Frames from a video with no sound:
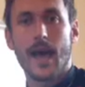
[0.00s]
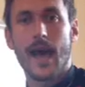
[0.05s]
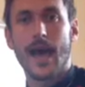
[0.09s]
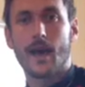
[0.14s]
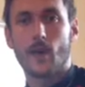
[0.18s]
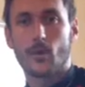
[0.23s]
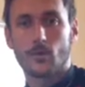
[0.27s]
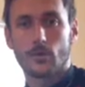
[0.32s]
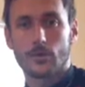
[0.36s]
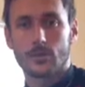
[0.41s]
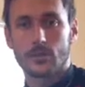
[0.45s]

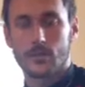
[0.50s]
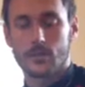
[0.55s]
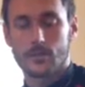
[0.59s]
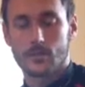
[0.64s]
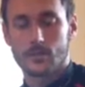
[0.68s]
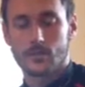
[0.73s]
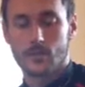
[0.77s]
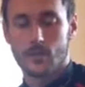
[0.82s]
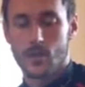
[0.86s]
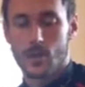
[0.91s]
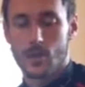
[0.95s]
out
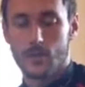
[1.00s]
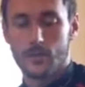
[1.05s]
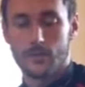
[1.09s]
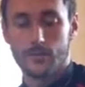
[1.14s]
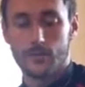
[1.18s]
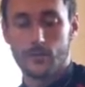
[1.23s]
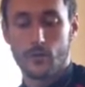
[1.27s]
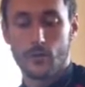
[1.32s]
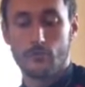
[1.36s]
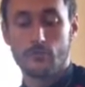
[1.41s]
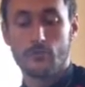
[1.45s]

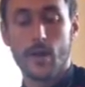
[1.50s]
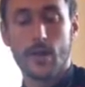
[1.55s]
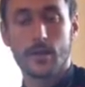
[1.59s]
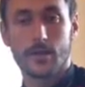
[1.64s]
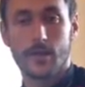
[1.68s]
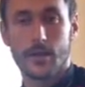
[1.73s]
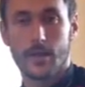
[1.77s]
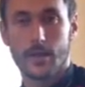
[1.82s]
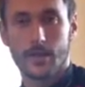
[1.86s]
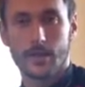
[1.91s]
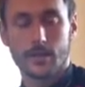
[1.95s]
for a run
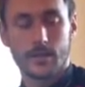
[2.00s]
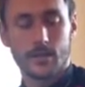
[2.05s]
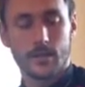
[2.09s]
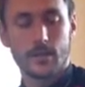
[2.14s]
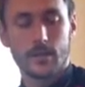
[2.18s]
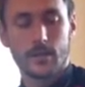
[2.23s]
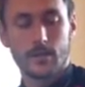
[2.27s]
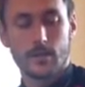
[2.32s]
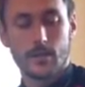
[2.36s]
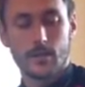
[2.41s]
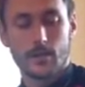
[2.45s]
yet.
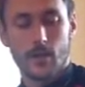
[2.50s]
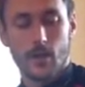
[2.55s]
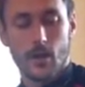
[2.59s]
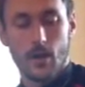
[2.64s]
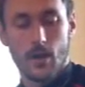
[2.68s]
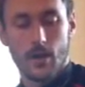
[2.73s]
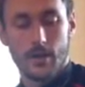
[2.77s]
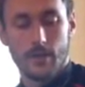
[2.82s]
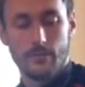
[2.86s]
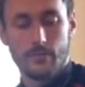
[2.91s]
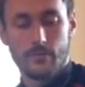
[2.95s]

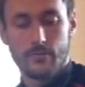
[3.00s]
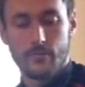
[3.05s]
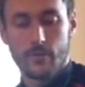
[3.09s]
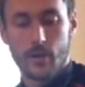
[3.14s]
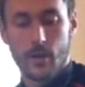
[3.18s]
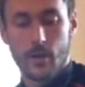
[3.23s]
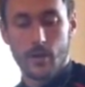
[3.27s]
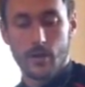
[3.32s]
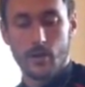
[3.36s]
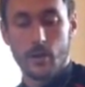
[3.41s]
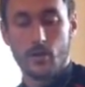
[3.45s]
I've
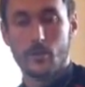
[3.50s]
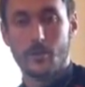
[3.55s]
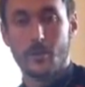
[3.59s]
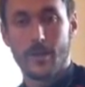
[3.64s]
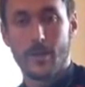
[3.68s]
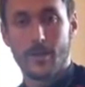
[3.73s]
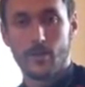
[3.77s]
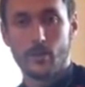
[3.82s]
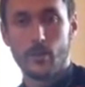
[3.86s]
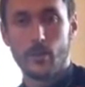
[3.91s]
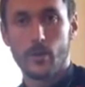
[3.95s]
got them
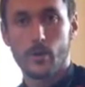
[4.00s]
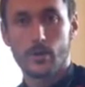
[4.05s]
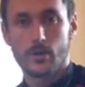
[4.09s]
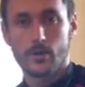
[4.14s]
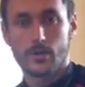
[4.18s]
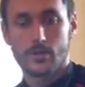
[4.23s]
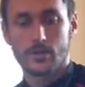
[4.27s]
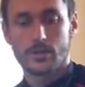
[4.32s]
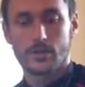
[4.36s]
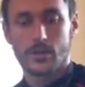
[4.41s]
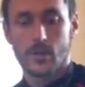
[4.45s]
out of the
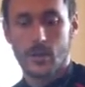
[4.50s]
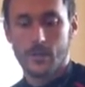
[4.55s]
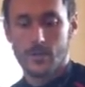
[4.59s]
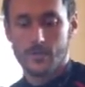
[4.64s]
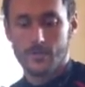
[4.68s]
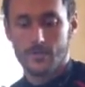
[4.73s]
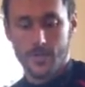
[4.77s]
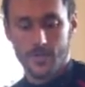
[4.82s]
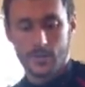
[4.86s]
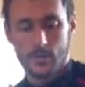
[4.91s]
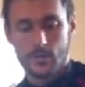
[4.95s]
box,
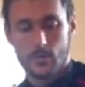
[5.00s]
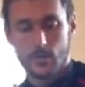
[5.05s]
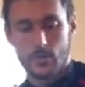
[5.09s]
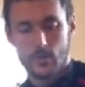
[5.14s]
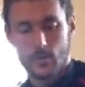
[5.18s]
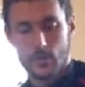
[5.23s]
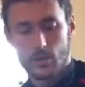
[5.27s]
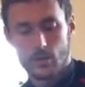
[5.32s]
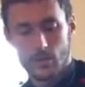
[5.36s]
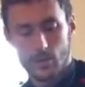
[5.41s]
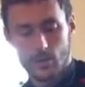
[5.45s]
I've had a
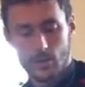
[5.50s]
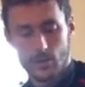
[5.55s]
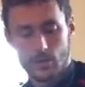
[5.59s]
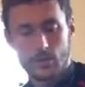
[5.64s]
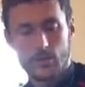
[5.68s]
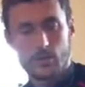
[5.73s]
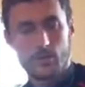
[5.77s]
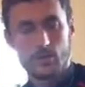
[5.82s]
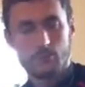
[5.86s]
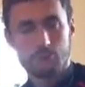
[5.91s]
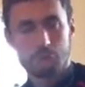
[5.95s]
good look at
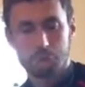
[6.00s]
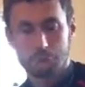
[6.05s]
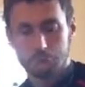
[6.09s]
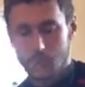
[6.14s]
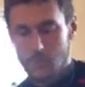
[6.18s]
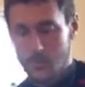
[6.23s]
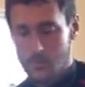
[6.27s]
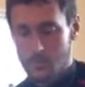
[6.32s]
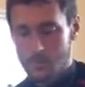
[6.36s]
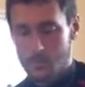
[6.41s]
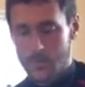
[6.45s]
them,
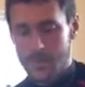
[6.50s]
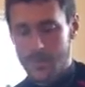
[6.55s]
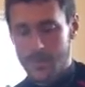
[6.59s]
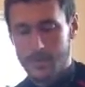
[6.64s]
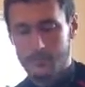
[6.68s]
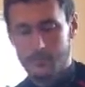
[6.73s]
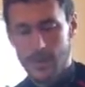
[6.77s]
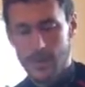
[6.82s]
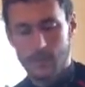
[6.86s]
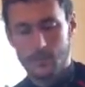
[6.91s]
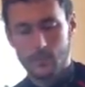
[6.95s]
played
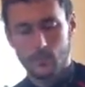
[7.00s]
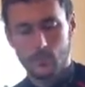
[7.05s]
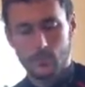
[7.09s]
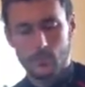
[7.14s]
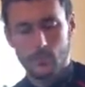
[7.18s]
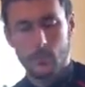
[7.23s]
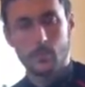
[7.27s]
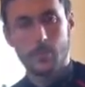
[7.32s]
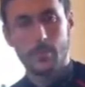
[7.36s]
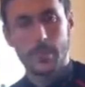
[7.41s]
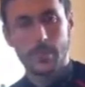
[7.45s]
around with
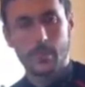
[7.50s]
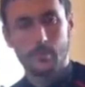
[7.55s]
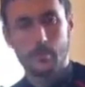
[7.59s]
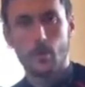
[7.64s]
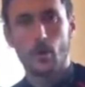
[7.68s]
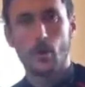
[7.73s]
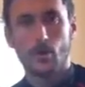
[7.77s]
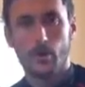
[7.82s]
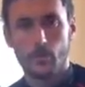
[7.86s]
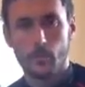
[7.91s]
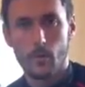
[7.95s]
them a bit,
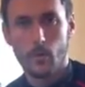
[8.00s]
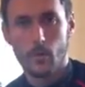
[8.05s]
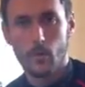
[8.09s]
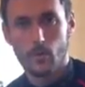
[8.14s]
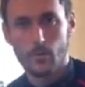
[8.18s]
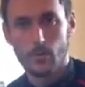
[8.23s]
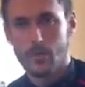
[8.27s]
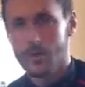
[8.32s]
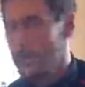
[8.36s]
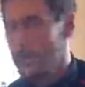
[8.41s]
put them on,